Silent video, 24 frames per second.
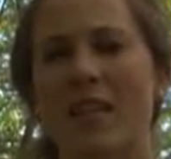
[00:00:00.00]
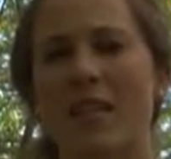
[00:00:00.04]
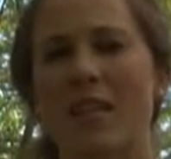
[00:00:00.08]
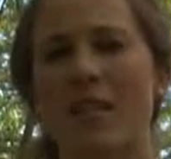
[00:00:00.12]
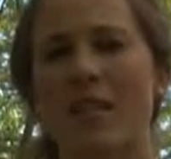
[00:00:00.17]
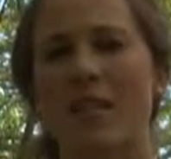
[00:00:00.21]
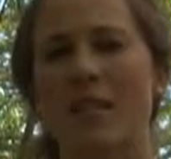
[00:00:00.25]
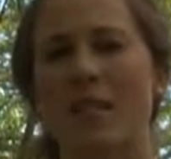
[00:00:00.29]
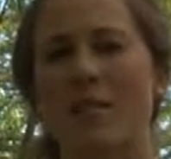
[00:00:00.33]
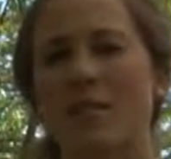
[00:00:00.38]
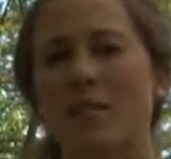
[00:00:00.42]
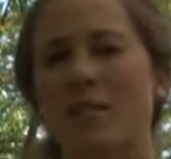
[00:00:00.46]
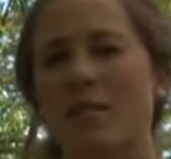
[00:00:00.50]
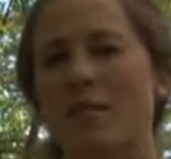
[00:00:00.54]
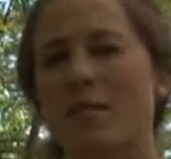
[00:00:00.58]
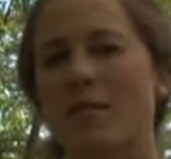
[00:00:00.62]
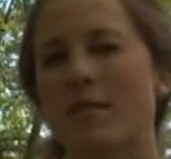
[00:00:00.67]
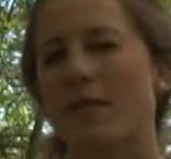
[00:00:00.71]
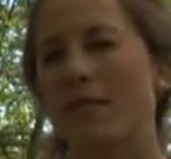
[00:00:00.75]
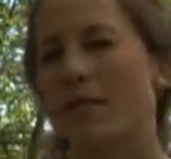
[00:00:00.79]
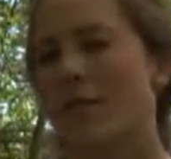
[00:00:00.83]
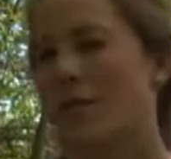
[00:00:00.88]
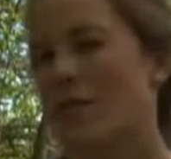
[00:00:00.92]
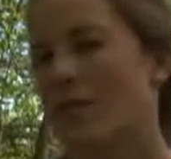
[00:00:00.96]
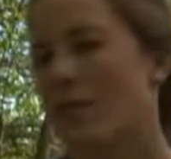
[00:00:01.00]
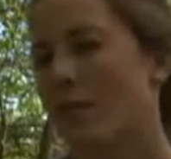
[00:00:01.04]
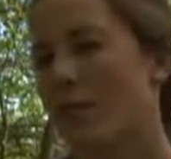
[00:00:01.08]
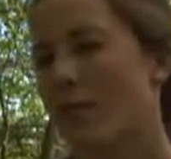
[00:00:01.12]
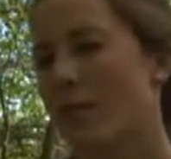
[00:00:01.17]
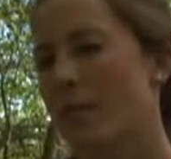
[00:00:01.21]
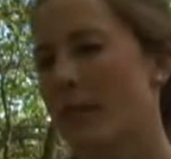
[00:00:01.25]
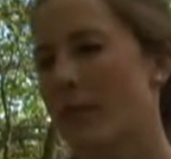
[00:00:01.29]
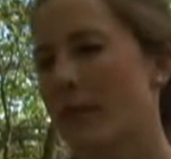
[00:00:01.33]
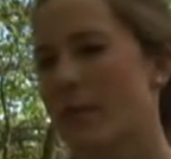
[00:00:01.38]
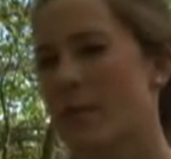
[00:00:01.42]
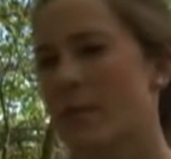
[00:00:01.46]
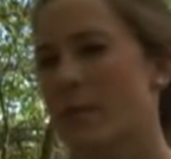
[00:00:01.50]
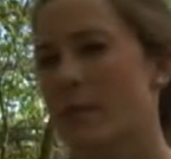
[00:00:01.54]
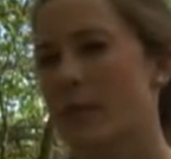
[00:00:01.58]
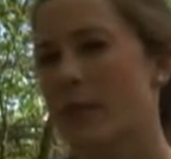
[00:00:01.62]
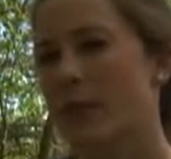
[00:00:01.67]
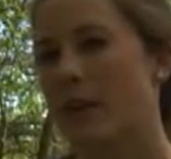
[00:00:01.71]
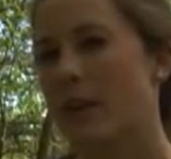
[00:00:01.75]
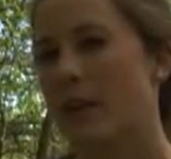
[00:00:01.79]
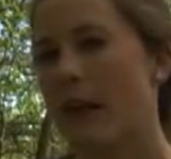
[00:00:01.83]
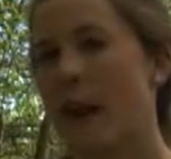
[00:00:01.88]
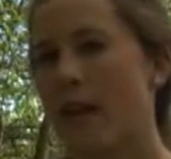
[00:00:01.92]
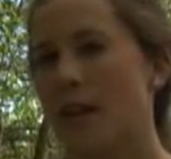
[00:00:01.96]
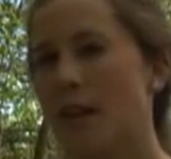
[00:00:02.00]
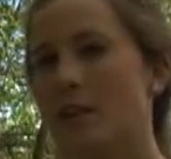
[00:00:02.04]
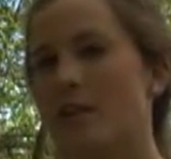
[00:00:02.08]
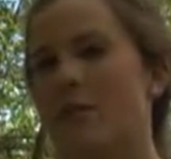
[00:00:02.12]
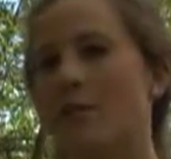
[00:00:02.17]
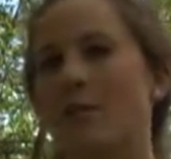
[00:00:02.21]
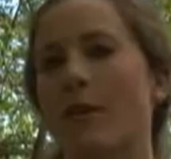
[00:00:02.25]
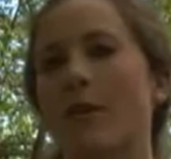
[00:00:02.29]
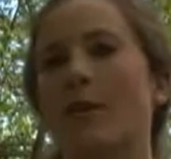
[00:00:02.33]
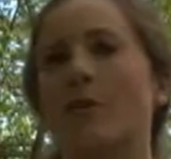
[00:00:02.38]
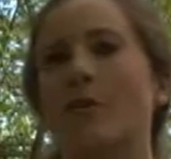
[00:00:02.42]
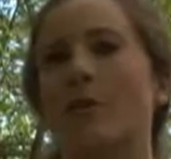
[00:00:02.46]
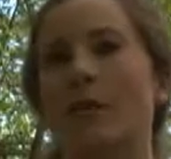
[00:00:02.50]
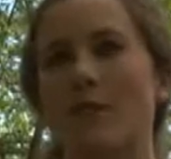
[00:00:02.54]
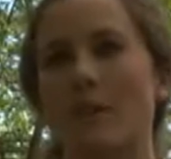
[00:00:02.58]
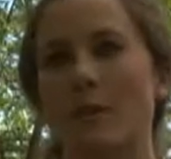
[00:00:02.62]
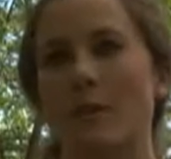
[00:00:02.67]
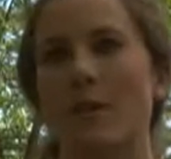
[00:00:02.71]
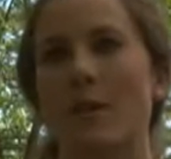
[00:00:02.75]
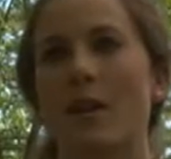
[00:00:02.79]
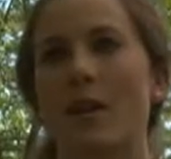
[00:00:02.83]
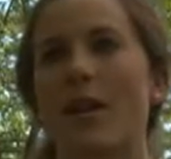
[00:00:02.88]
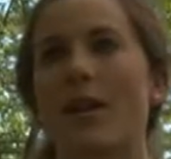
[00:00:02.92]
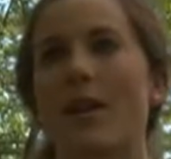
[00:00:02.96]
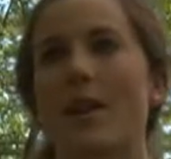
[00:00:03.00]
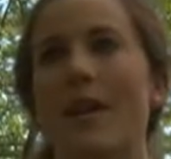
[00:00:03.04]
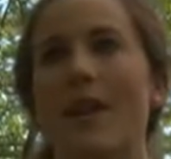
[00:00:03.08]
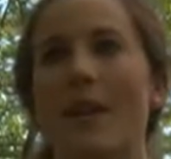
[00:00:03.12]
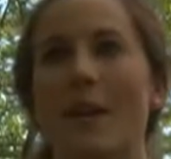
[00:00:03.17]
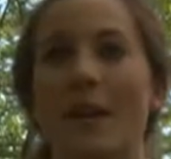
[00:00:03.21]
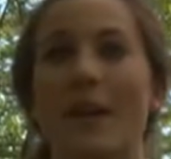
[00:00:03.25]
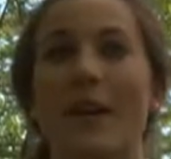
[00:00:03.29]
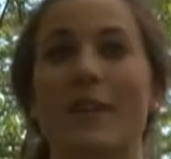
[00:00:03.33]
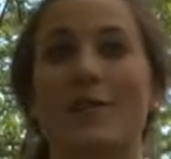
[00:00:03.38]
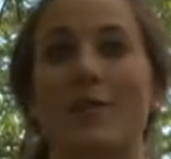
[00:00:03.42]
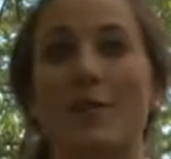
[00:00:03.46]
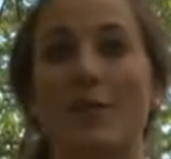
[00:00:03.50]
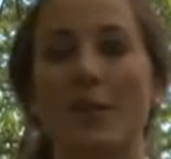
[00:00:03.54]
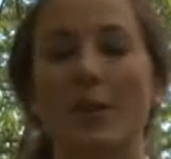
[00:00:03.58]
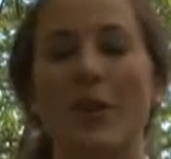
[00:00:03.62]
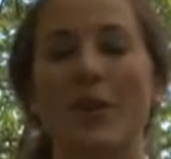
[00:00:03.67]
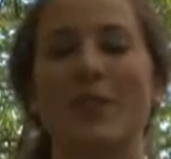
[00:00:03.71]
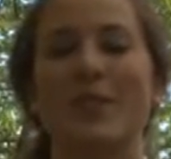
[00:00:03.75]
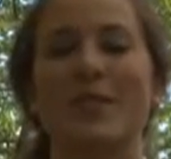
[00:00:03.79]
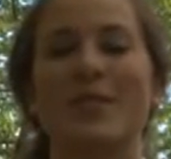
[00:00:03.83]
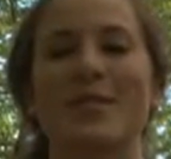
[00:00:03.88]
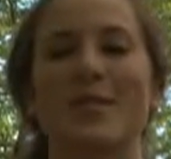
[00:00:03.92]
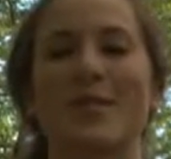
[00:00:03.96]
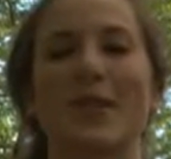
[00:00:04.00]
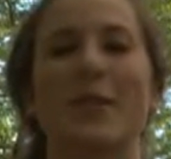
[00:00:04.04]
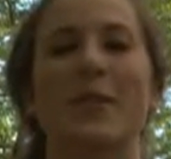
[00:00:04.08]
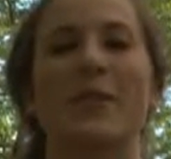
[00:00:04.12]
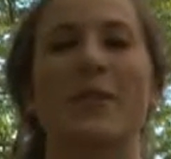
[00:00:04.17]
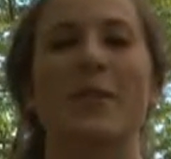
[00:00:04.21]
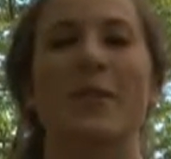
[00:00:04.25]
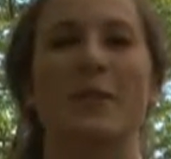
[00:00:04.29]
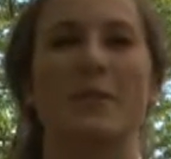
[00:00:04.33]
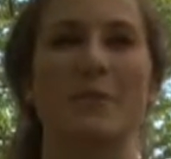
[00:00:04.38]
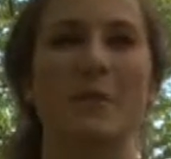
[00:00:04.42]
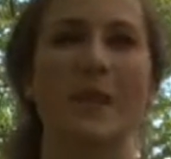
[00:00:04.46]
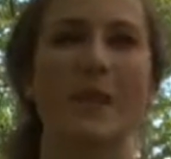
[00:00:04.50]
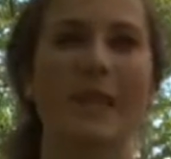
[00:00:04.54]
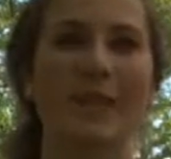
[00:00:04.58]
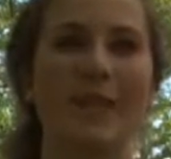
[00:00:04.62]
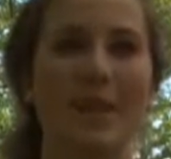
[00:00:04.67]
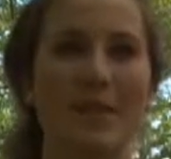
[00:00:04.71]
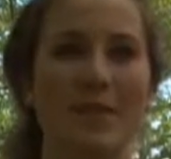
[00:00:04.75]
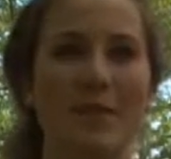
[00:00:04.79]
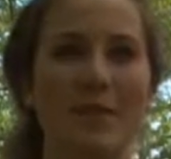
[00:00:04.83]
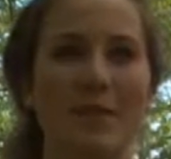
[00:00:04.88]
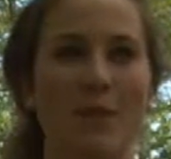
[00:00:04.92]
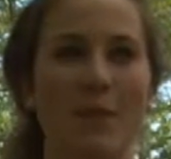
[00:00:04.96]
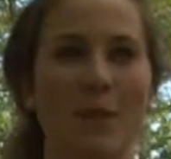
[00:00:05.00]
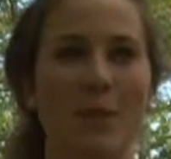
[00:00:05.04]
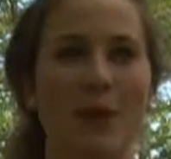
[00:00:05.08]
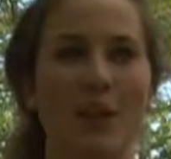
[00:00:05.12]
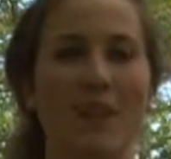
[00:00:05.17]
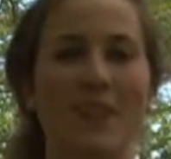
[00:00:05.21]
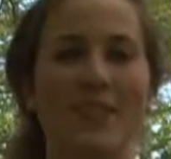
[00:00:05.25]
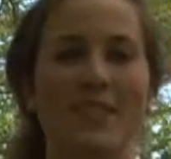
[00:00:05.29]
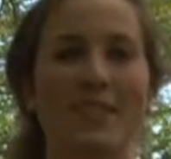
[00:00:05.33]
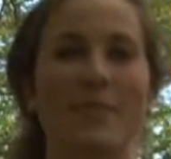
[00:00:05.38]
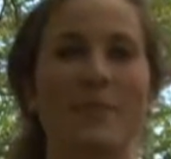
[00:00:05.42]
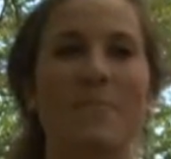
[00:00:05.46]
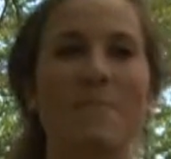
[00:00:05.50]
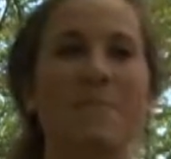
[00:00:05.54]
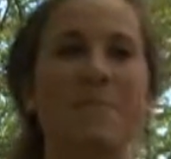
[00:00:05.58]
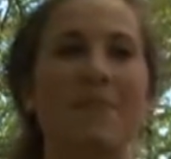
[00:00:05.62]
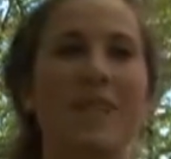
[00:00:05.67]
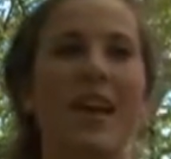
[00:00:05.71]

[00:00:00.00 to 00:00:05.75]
there was a risk of bears being around and so I would need to make lots of noise and so I was making lots of noise,